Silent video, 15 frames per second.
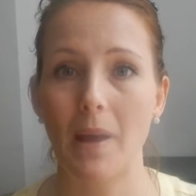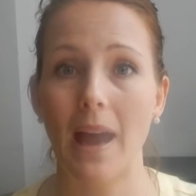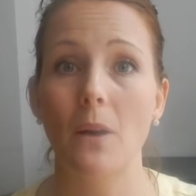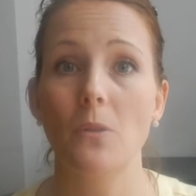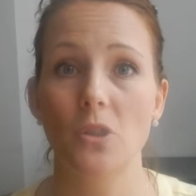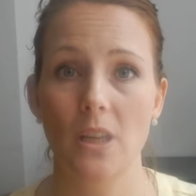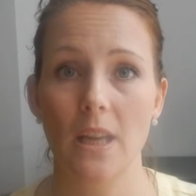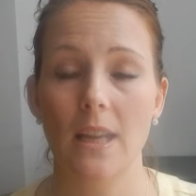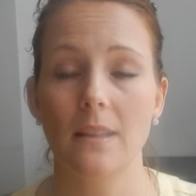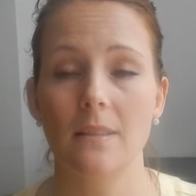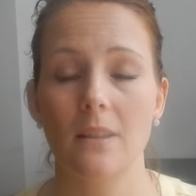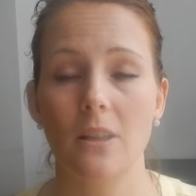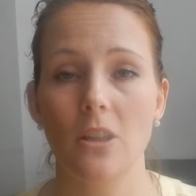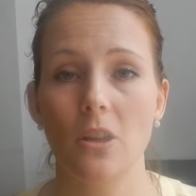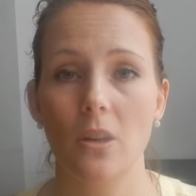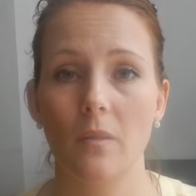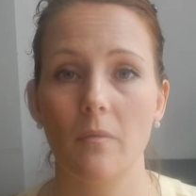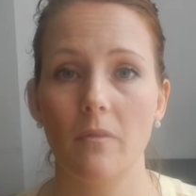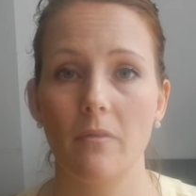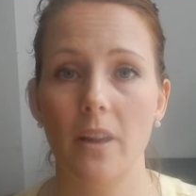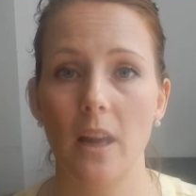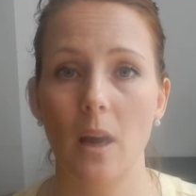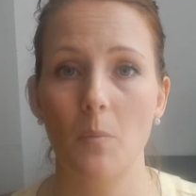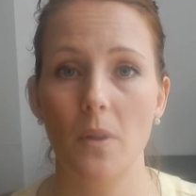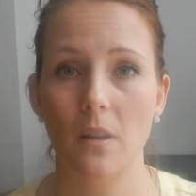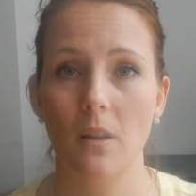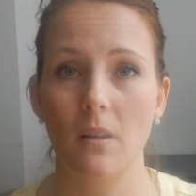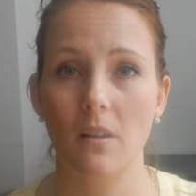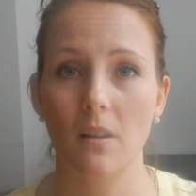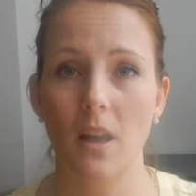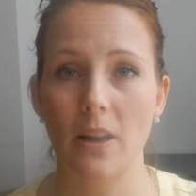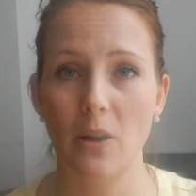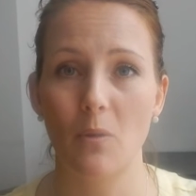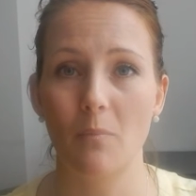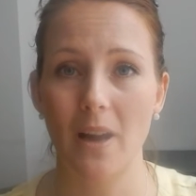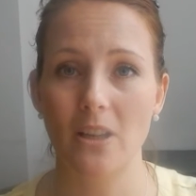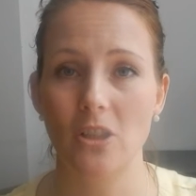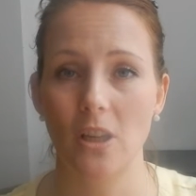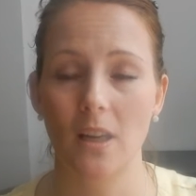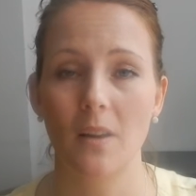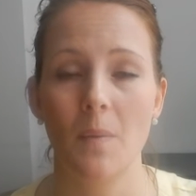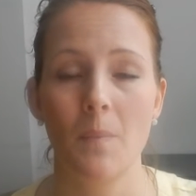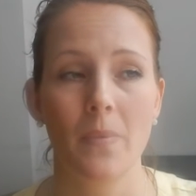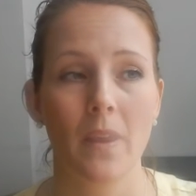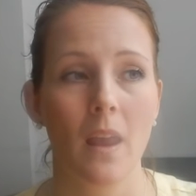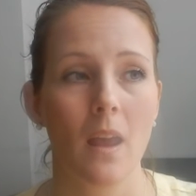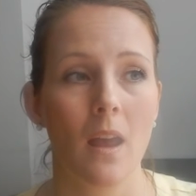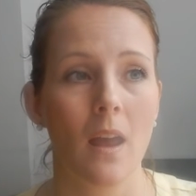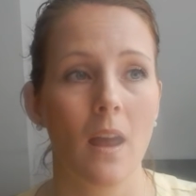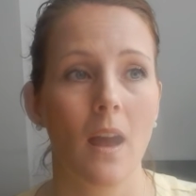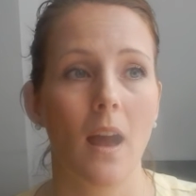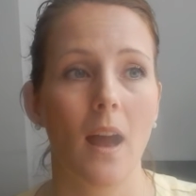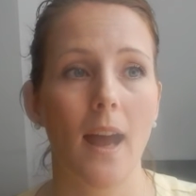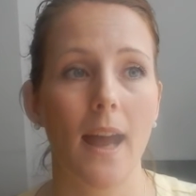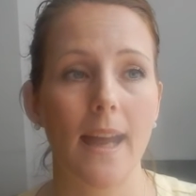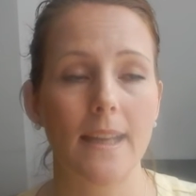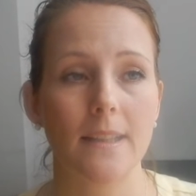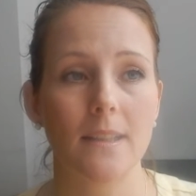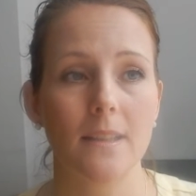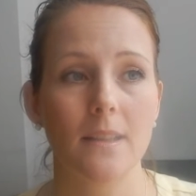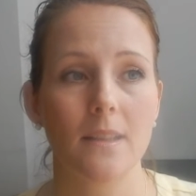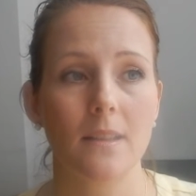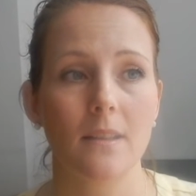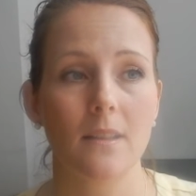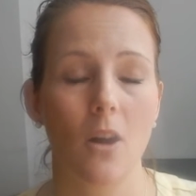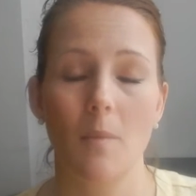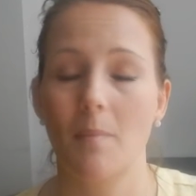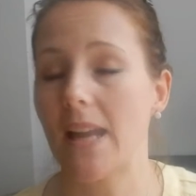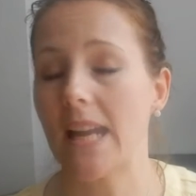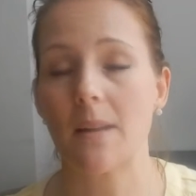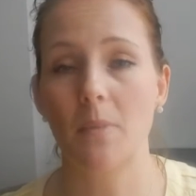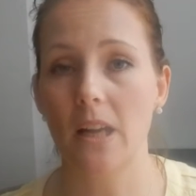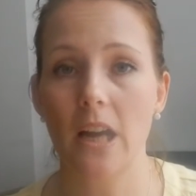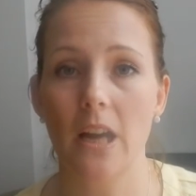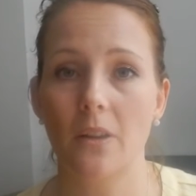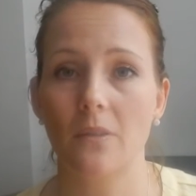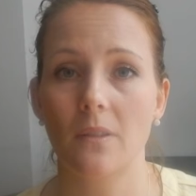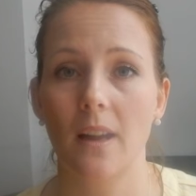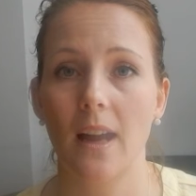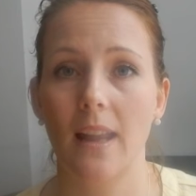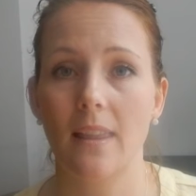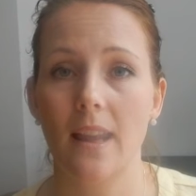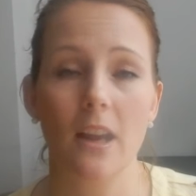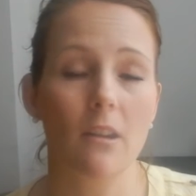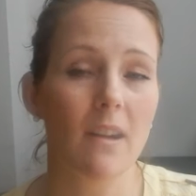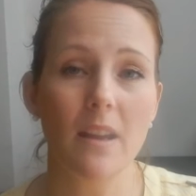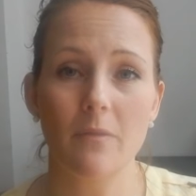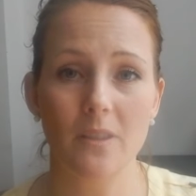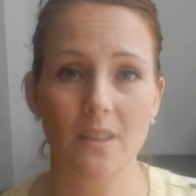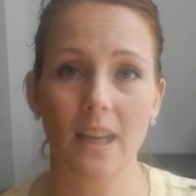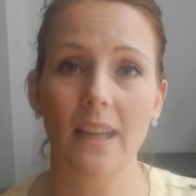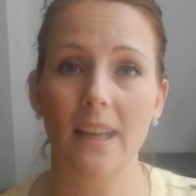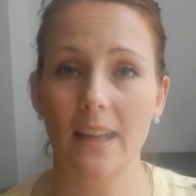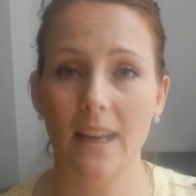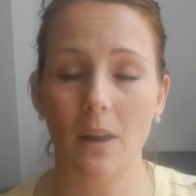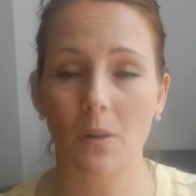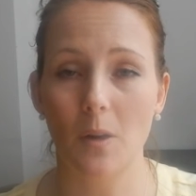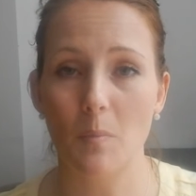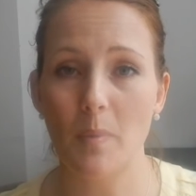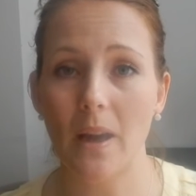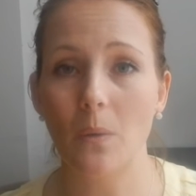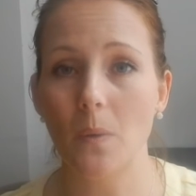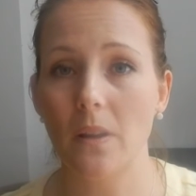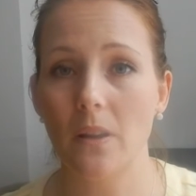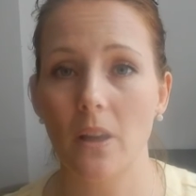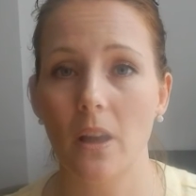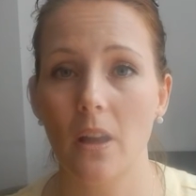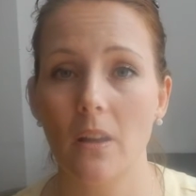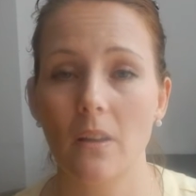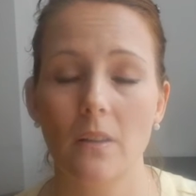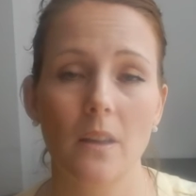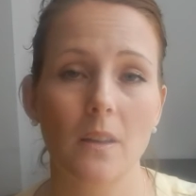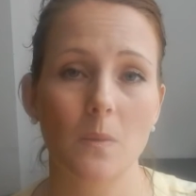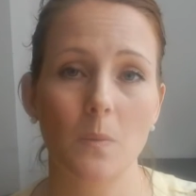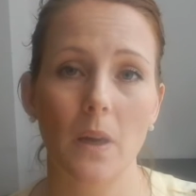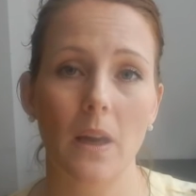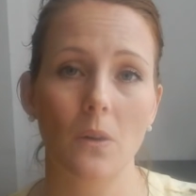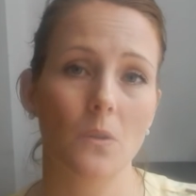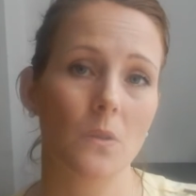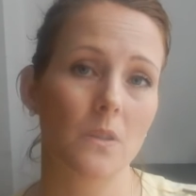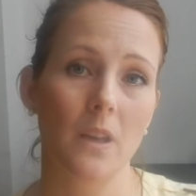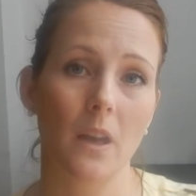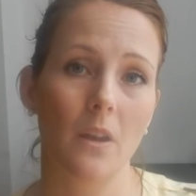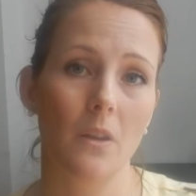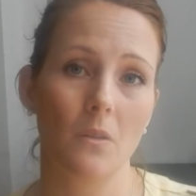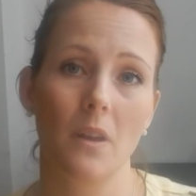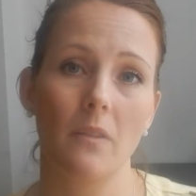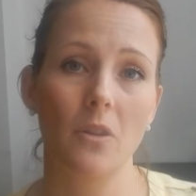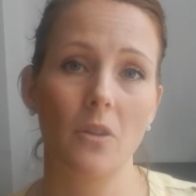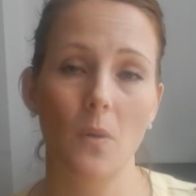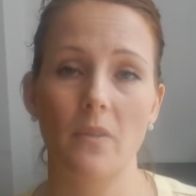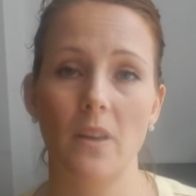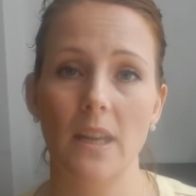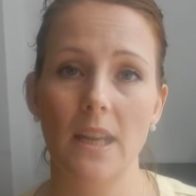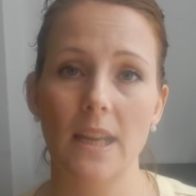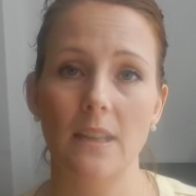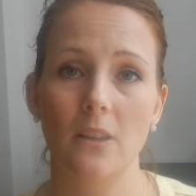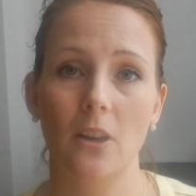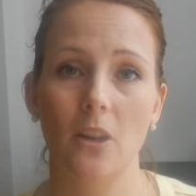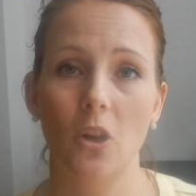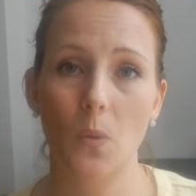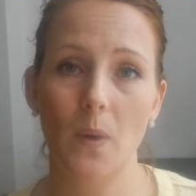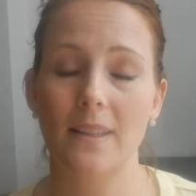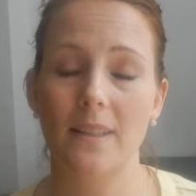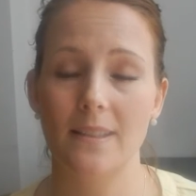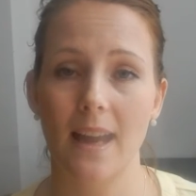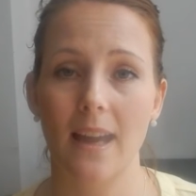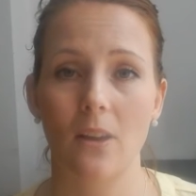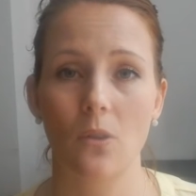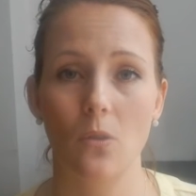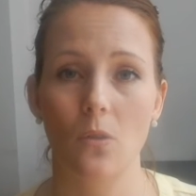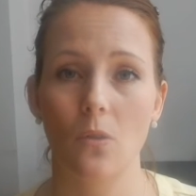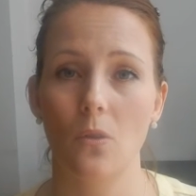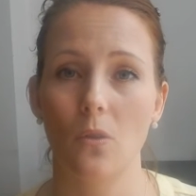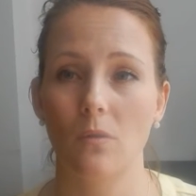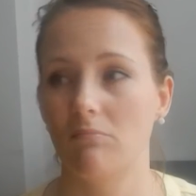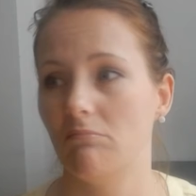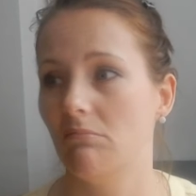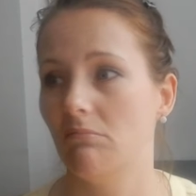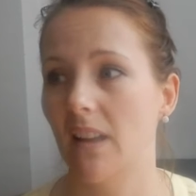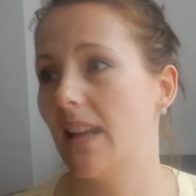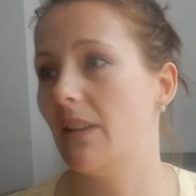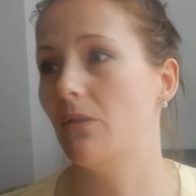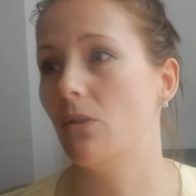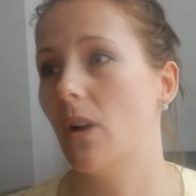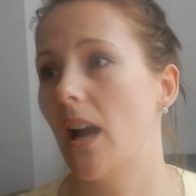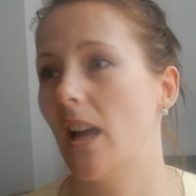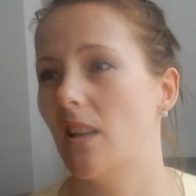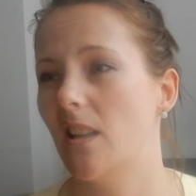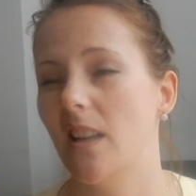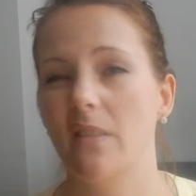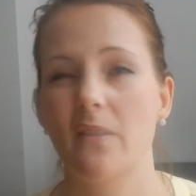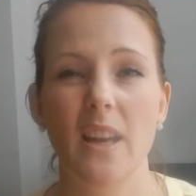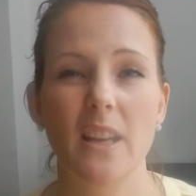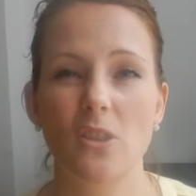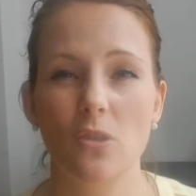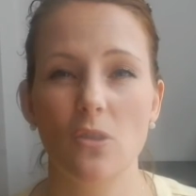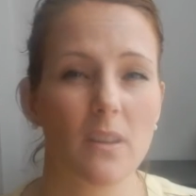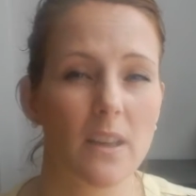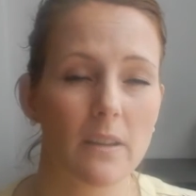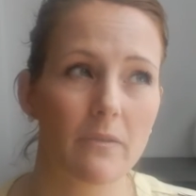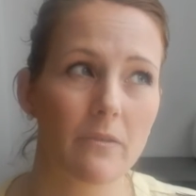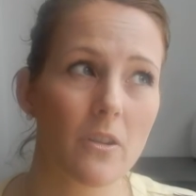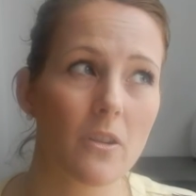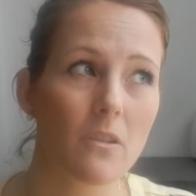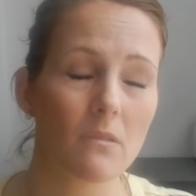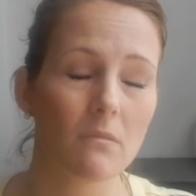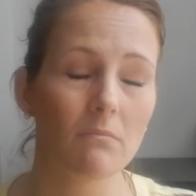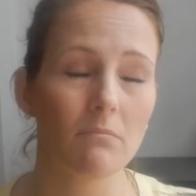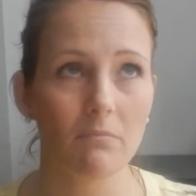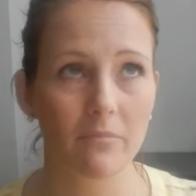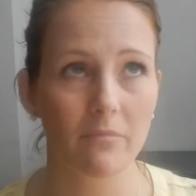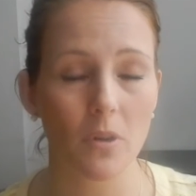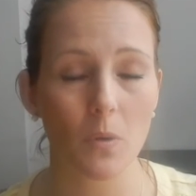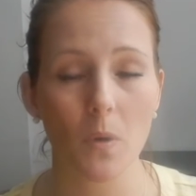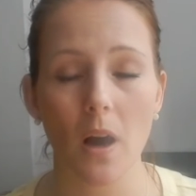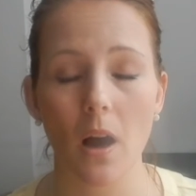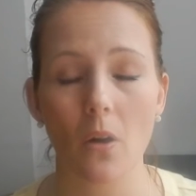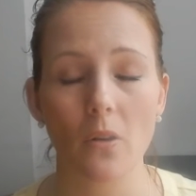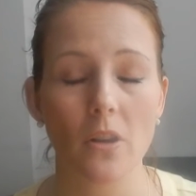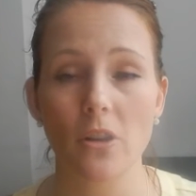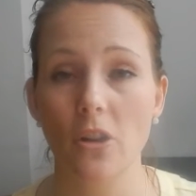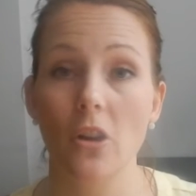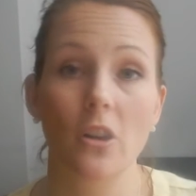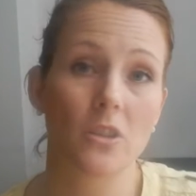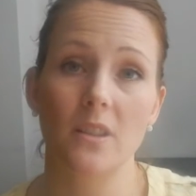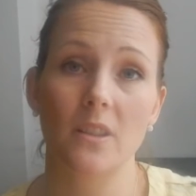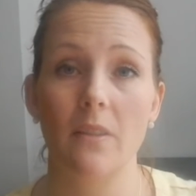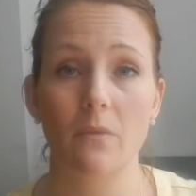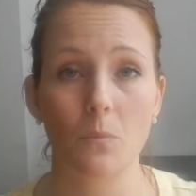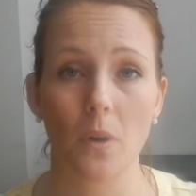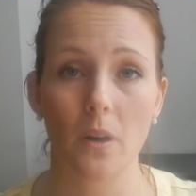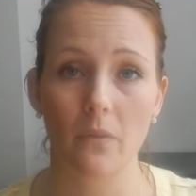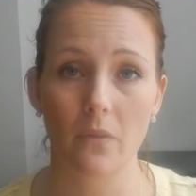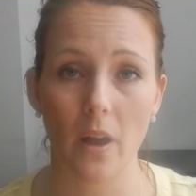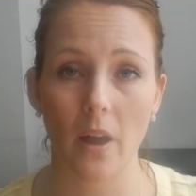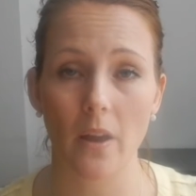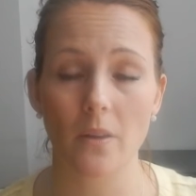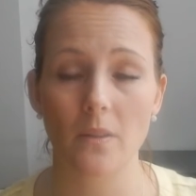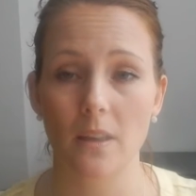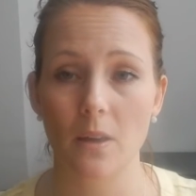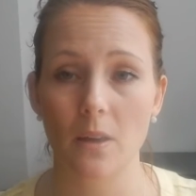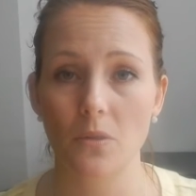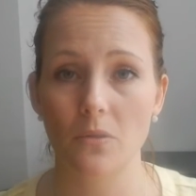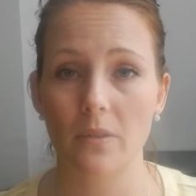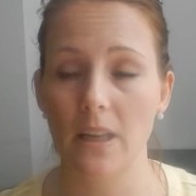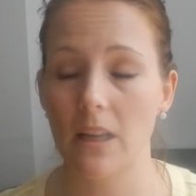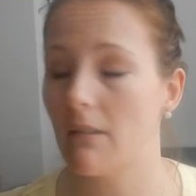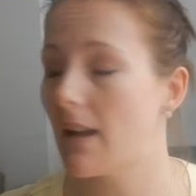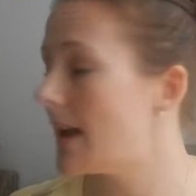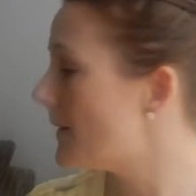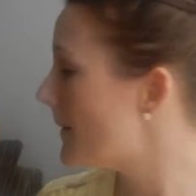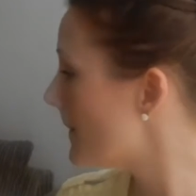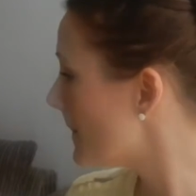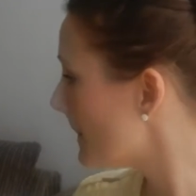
pouches that you can fill up with a little masher, and I make my own, and they're great for taking out and about with you as well. So if you ever need like a quick snack, and they've not had any veg or any fruit for a while, then you can just give them one of those, and it was really great.